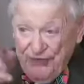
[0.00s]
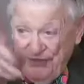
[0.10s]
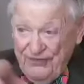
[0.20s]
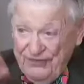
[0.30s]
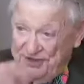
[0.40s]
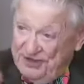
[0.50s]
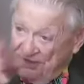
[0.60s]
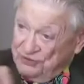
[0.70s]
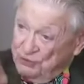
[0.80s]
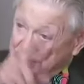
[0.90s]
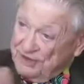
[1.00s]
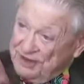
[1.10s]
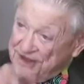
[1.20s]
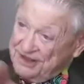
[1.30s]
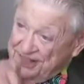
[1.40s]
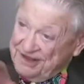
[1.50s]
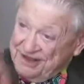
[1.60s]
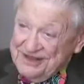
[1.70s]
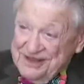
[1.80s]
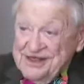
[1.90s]
it just went around. Oh,
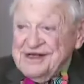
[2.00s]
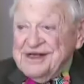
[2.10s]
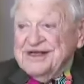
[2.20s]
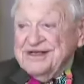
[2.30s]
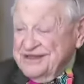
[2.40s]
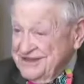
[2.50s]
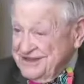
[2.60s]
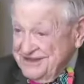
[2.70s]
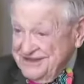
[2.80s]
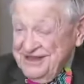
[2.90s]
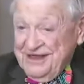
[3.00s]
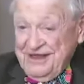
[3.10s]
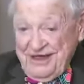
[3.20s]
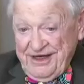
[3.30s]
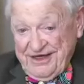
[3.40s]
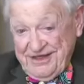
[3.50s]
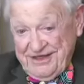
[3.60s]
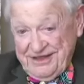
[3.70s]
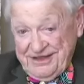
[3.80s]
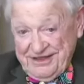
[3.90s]
wow. know?
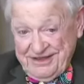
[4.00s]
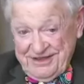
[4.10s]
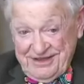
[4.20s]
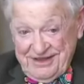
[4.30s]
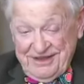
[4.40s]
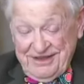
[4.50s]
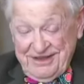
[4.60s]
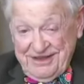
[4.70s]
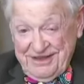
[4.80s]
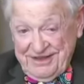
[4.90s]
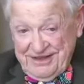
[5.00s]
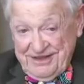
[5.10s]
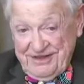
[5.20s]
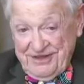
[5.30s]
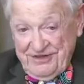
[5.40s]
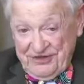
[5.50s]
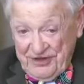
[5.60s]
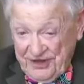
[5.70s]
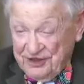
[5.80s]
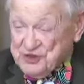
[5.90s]
And uh,
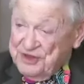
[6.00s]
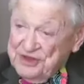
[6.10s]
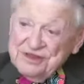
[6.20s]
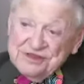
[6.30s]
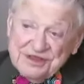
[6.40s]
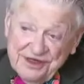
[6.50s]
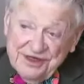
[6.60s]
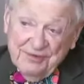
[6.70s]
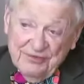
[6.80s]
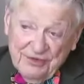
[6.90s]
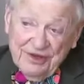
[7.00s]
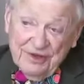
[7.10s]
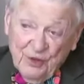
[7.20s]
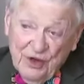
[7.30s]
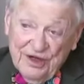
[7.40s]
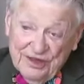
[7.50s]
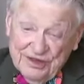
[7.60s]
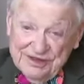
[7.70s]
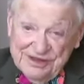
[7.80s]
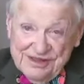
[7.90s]
the airspeed stayed up for a little
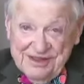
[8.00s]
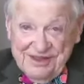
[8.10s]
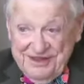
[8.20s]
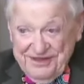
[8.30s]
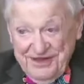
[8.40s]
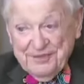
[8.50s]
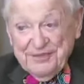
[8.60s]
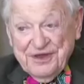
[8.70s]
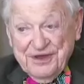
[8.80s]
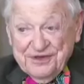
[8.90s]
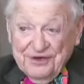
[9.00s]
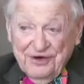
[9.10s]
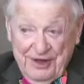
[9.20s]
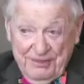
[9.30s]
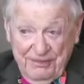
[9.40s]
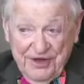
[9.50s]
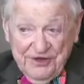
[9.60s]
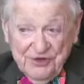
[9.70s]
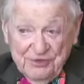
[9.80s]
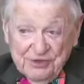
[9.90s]
while then it began to drop.
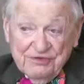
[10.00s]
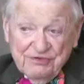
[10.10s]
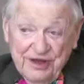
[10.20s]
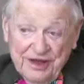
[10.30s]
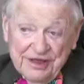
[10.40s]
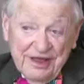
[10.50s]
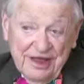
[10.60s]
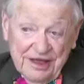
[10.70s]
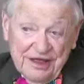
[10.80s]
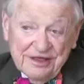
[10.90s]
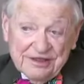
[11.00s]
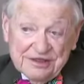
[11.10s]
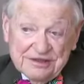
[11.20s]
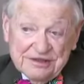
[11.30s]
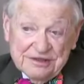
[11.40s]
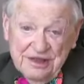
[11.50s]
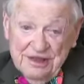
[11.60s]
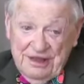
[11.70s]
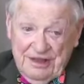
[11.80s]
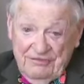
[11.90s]
Mind you, we were flying at like
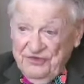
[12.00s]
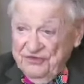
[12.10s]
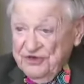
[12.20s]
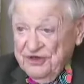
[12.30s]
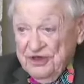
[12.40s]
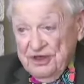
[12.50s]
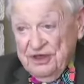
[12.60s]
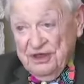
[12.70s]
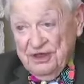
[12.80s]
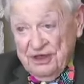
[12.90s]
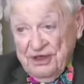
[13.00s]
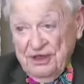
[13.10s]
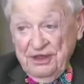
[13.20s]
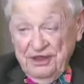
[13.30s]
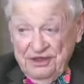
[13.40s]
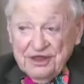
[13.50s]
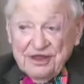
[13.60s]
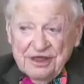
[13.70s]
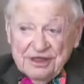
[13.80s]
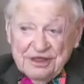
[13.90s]
150
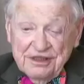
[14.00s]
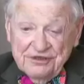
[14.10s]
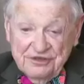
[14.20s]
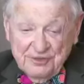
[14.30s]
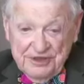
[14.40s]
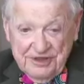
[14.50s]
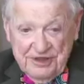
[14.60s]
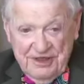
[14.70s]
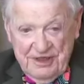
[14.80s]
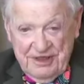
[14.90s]
indicated speed,